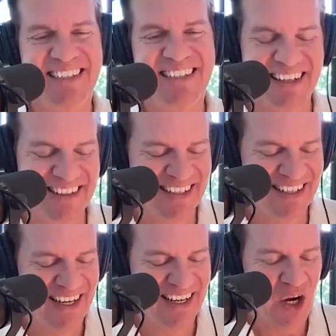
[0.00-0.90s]
Exactly.
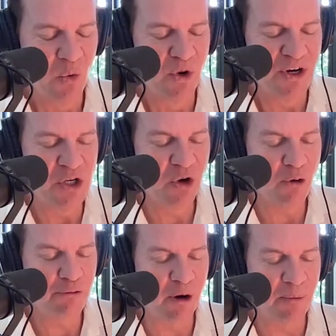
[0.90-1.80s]
When you
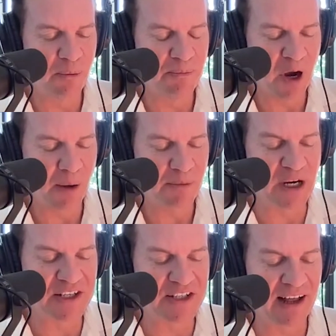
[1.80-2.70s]
go from Palm
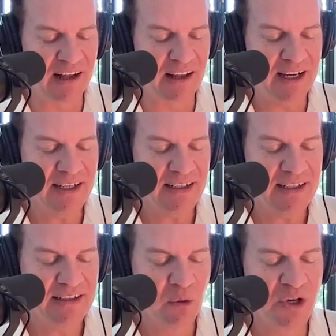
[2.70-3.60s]
Springs to LA,
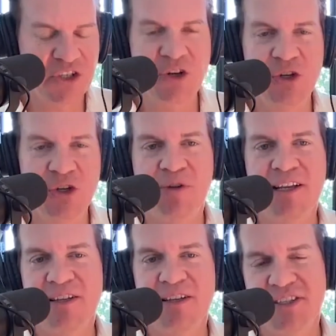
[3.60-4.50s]
what's on your
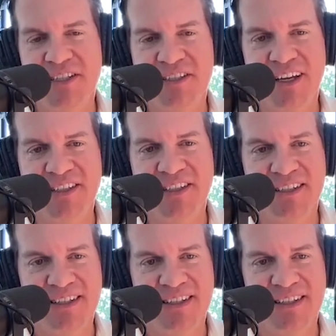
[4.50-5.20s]
playlist these days?